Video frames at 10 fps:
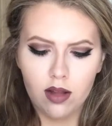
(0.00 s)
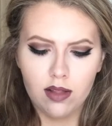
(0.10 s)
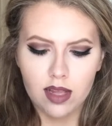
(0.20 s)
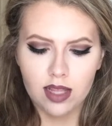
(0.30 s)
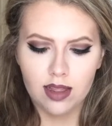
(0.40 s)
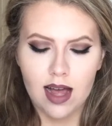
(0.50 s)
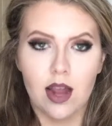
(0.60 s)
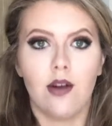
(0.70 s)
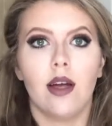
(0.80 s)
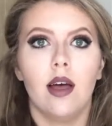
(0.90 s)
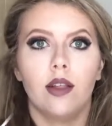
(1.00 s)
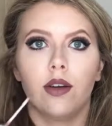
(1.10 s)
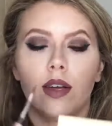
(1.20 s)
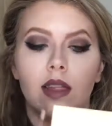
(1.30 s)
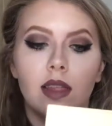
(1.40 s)
this lighter
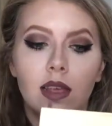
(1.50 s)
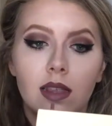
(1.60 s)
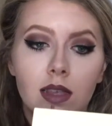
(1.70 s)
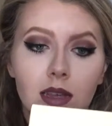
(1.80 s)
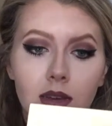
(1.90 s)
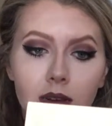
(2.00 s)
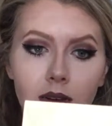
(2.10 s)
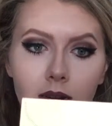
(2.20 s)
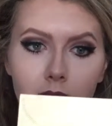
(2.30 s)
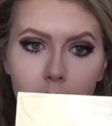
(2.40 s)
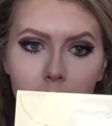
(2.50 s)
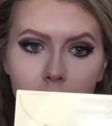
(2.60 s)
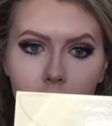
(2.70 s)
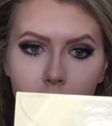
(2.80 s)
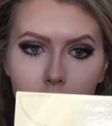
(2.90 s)
color in the center of my
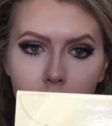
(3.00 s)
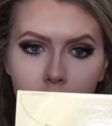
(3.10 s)
lip.